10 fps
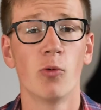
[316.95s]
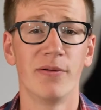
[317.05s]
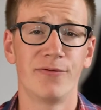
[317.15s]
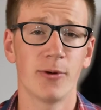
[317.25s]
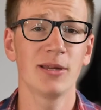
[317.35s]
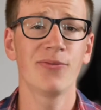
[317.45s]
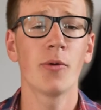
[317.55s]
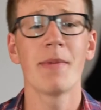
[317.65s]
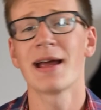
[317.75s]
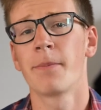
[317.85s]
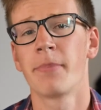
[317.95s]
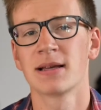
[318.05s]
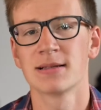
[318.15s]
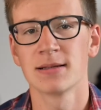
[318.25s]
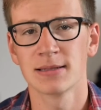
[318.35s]
with 24
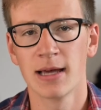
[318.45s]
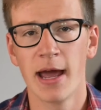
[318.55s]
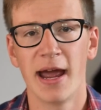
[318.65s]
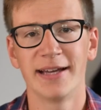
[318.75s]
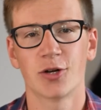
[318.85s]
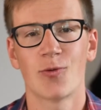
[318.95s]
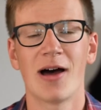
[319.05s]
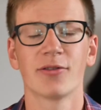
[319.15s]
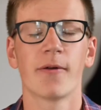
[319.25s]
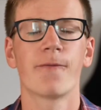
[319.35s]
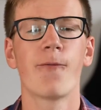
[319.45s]
megapixels is around